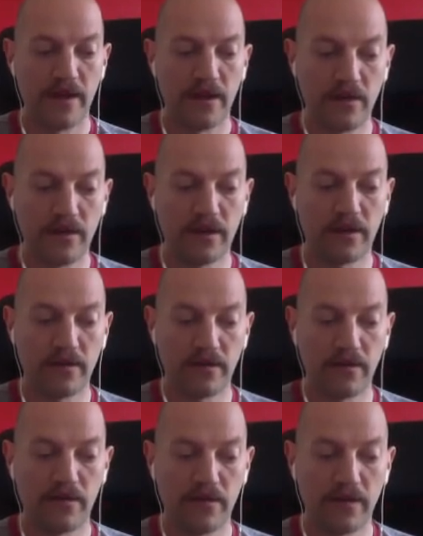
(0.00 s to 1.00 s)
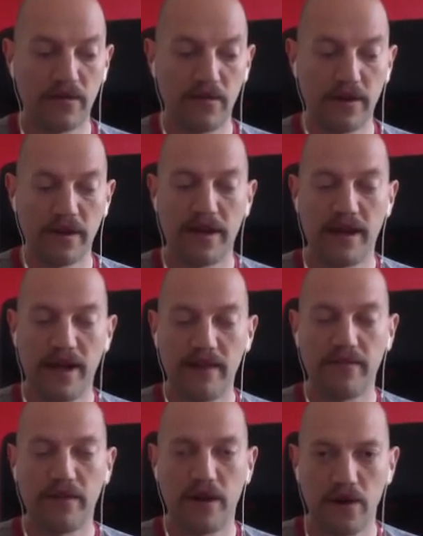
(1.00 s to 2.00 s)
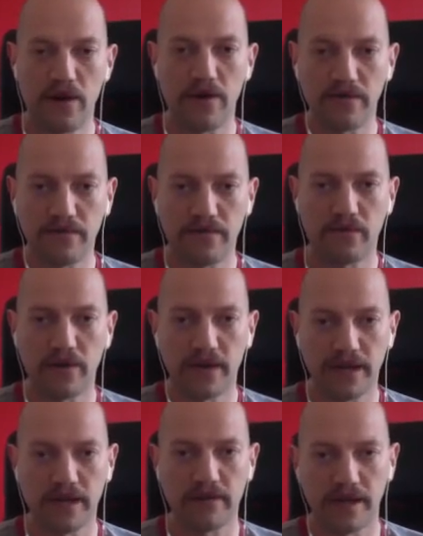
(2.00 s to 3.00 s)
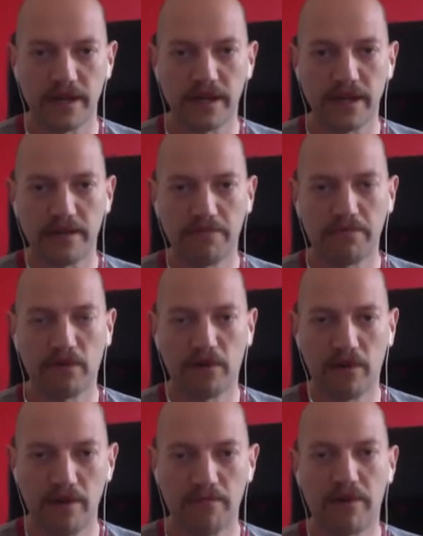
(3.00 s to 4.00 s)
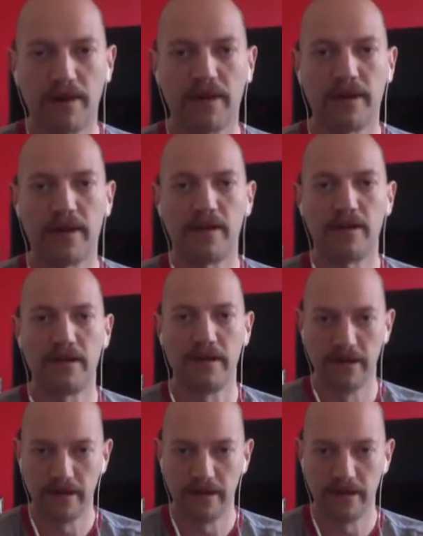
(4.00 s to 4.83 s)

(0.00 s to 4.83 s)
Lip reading: you're ignoring a hell of a lot of really, really groundbreaking,